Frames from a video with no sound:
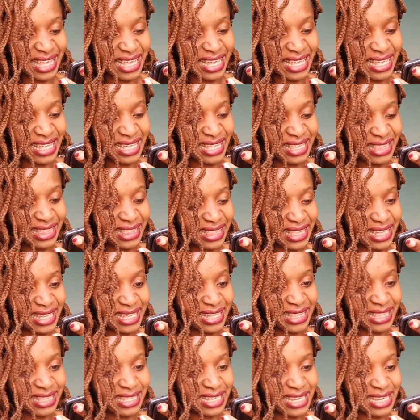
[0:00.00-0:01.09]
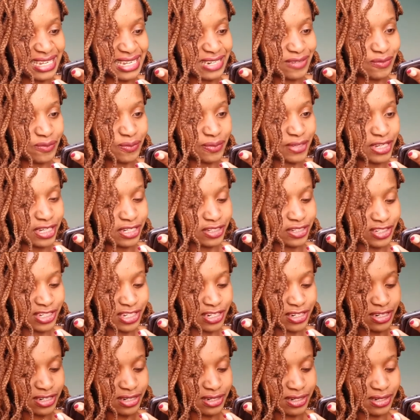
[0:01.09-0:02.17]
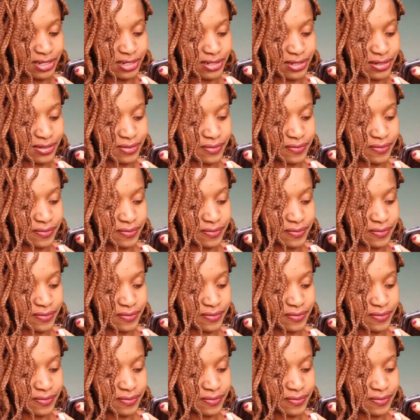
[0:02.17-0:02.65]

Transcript: Then the third picture.